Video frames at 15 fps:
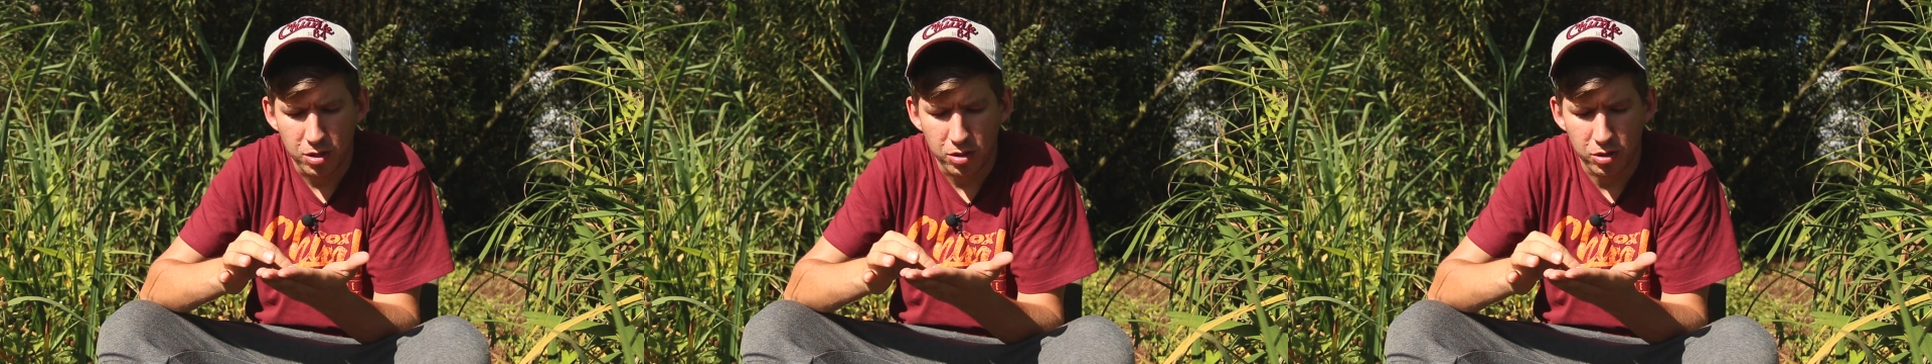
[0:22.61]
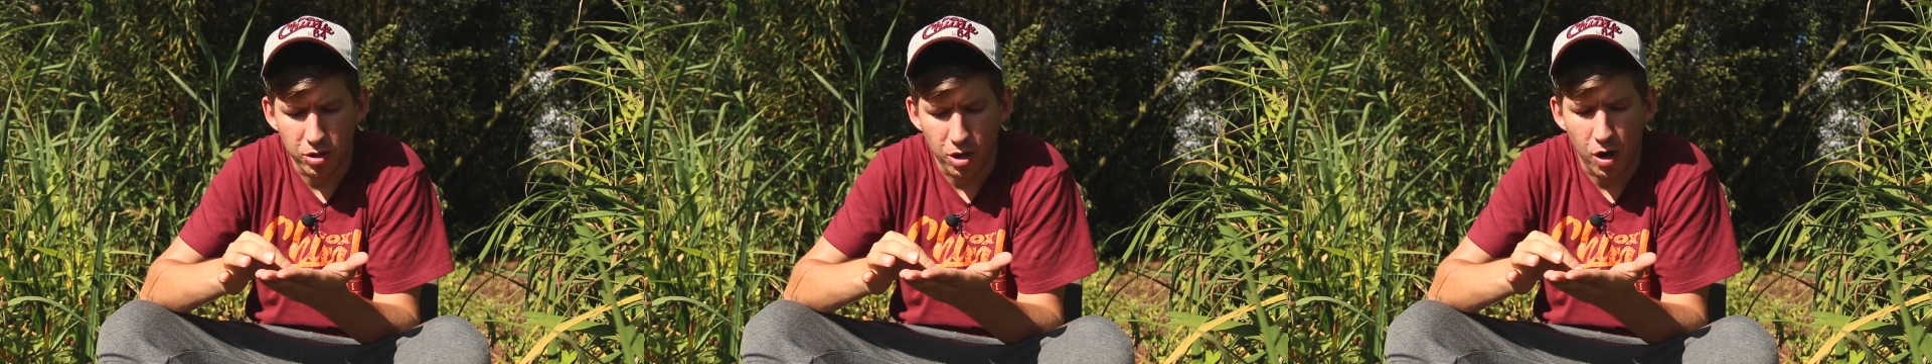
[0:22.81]

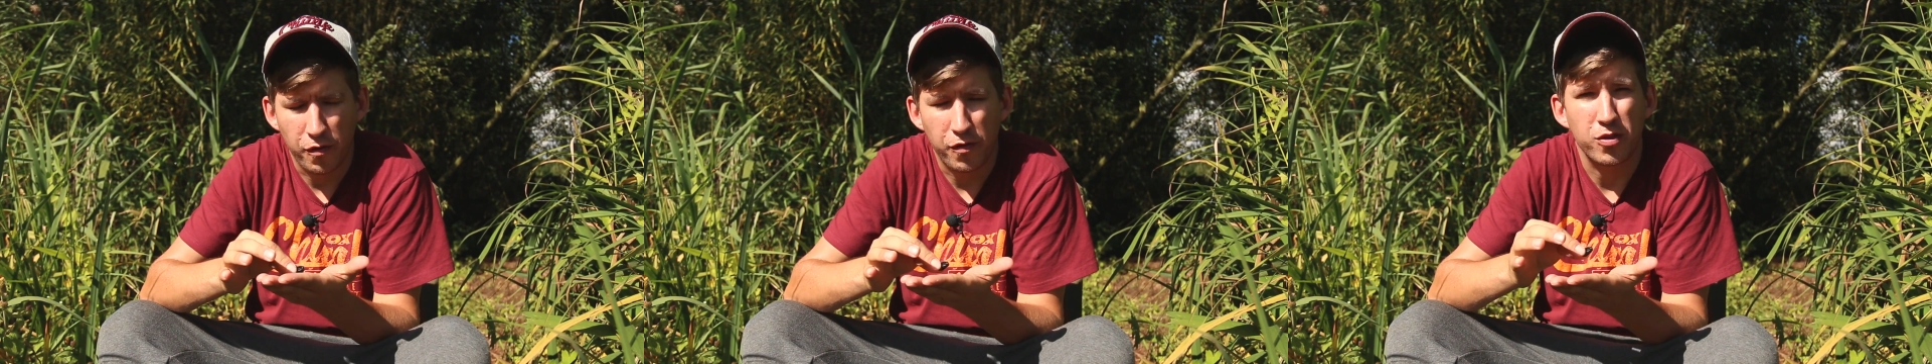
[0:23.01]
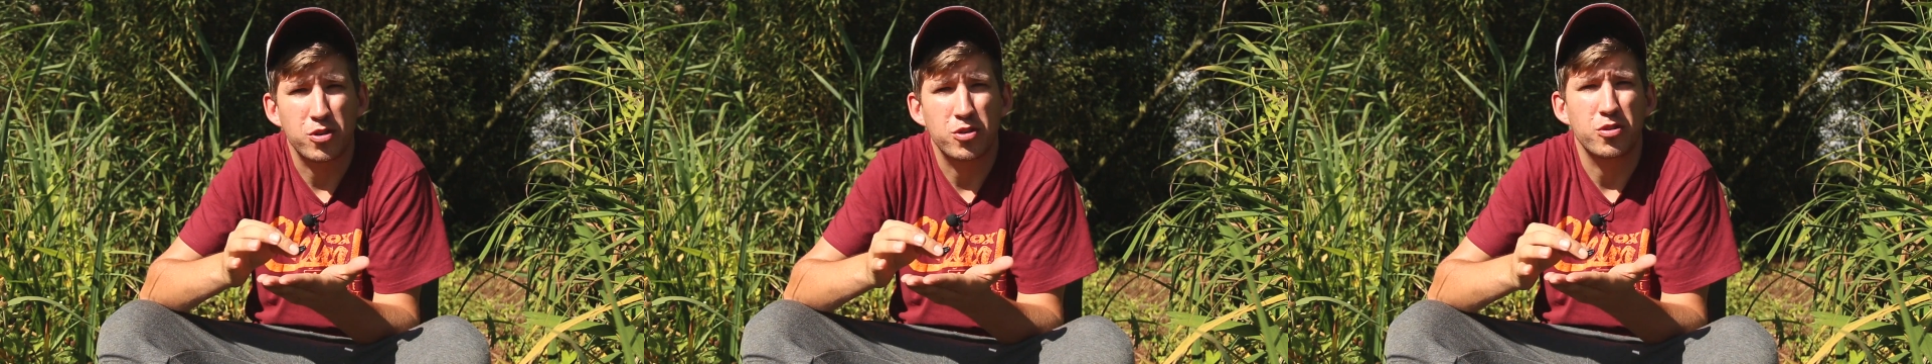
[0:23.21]
that
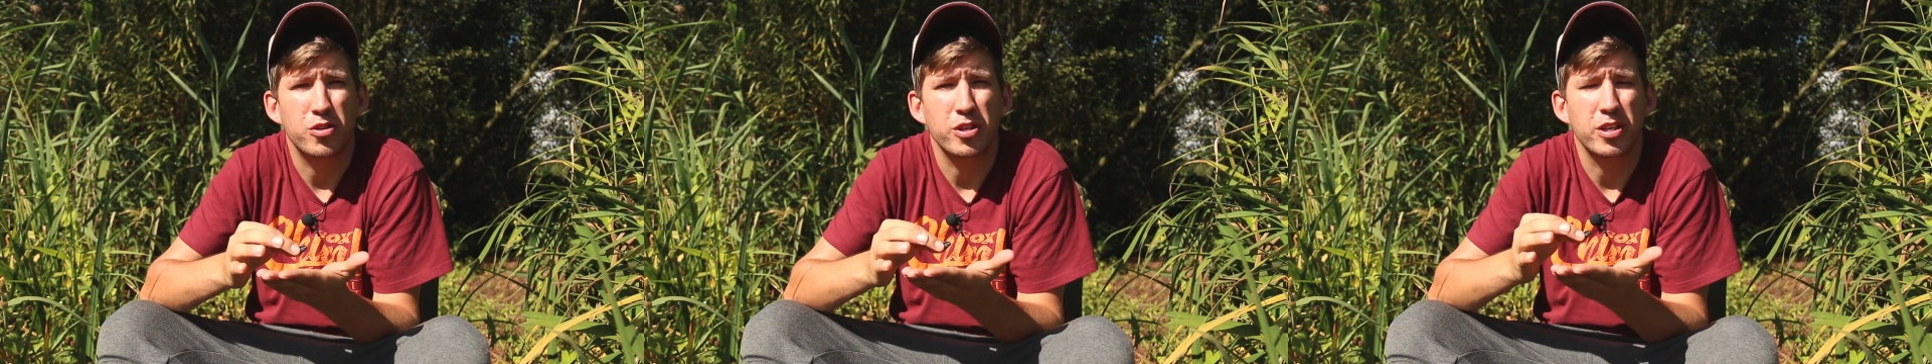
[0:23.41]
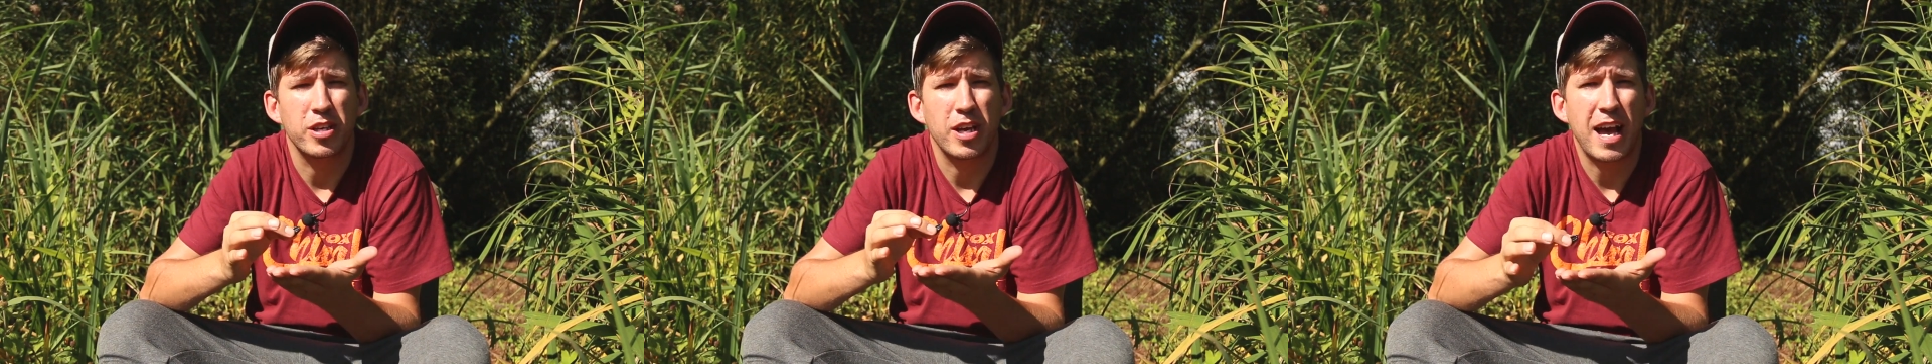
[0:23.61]
offered
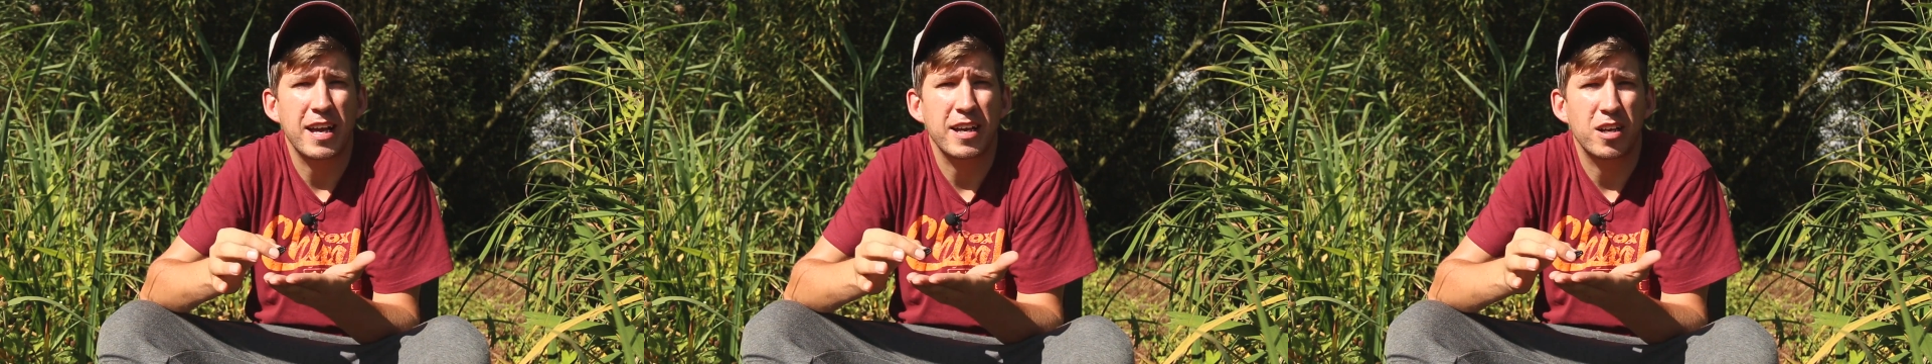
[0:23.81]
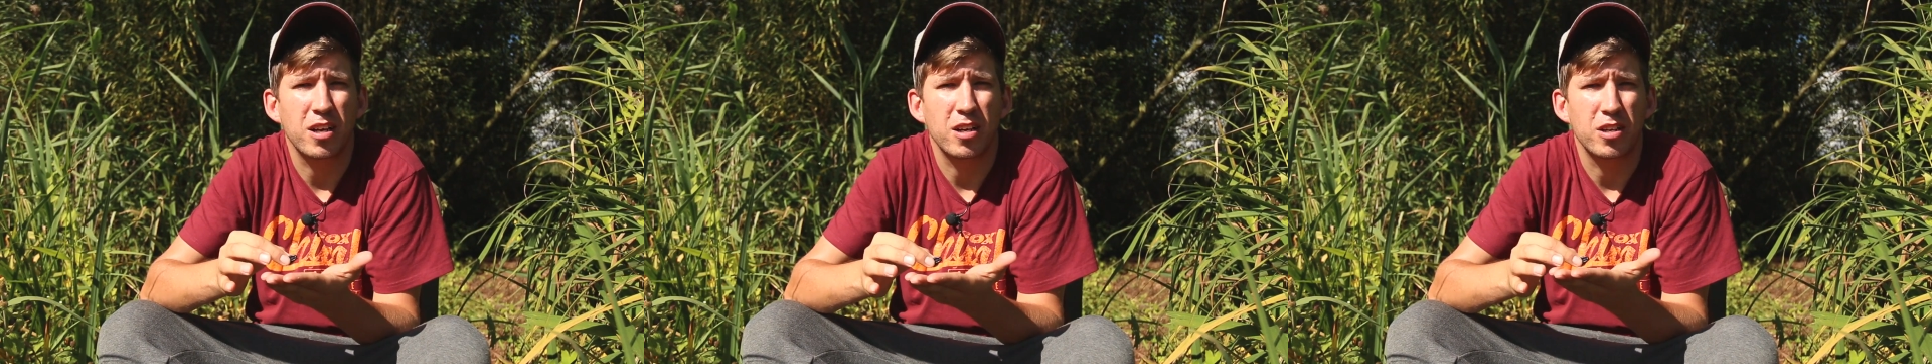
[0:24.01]
the
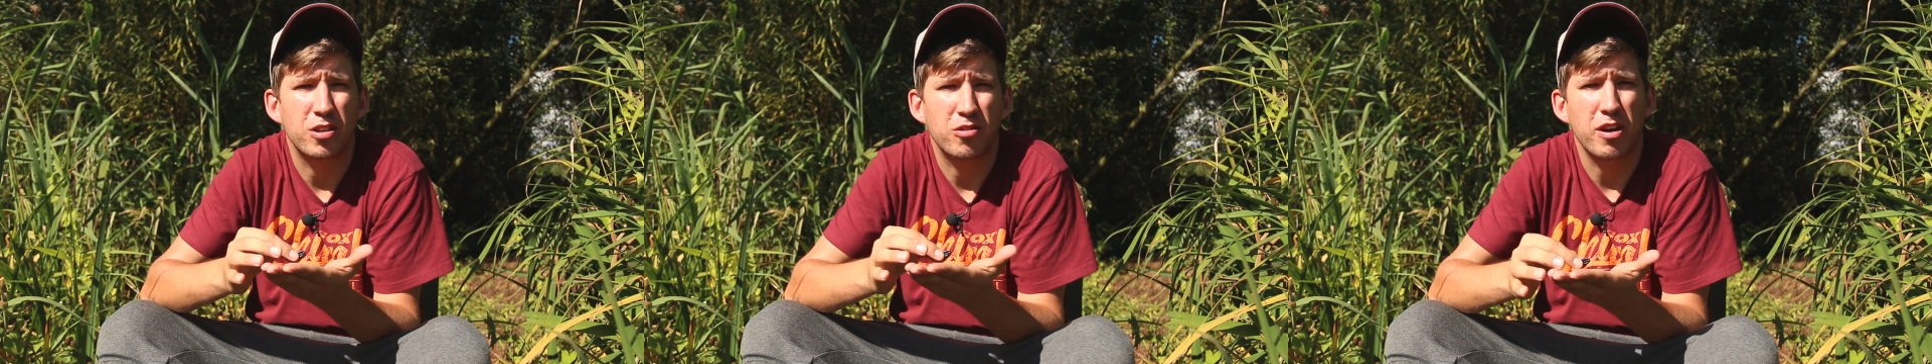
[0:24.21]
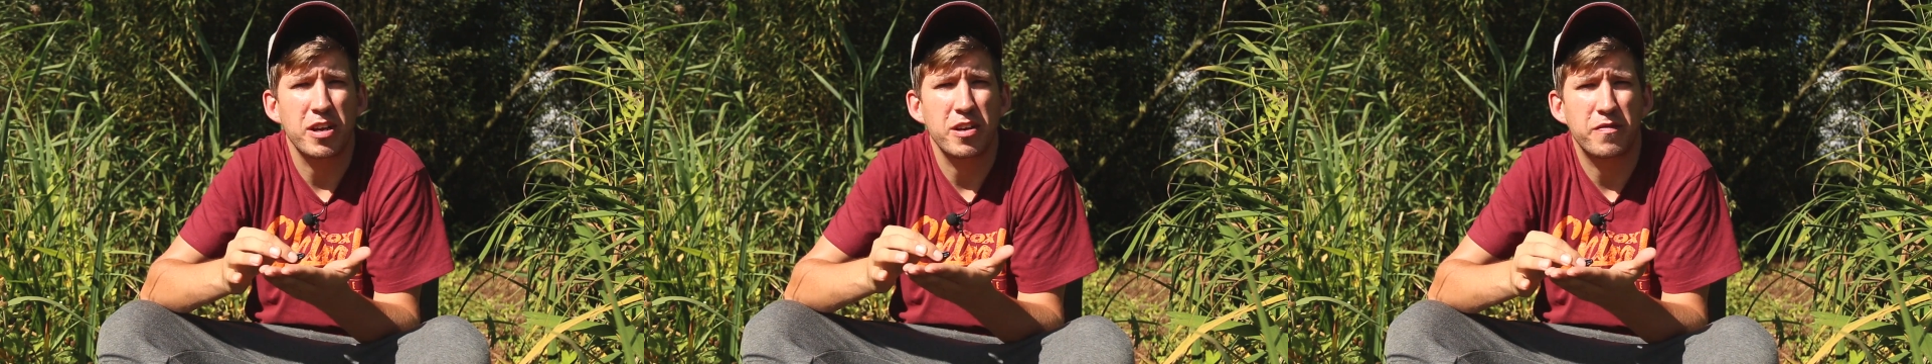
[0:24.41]
angler
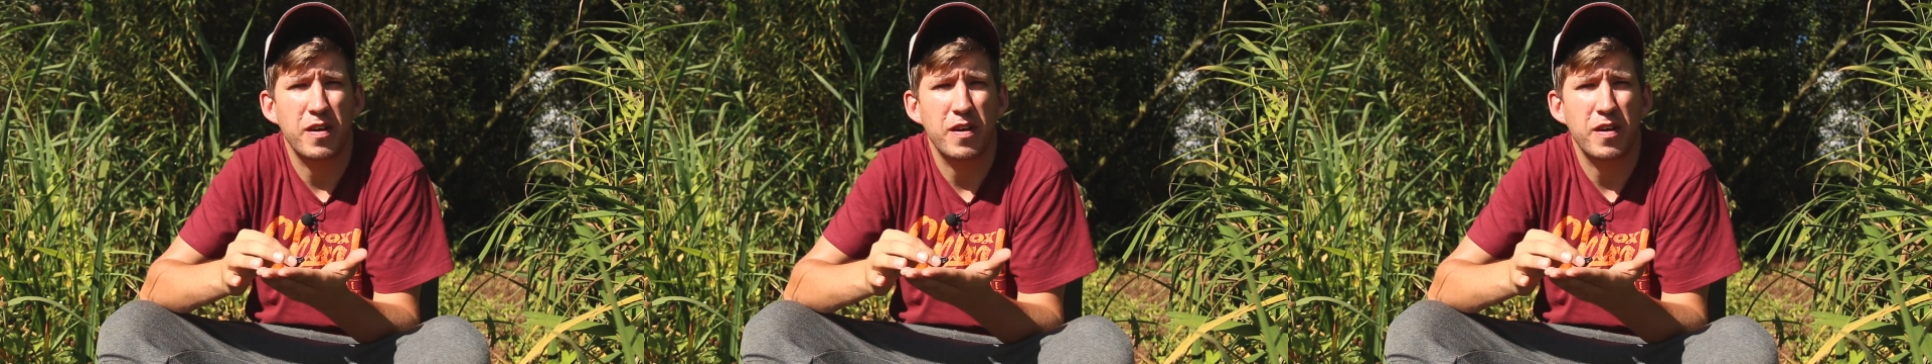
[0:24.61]
greater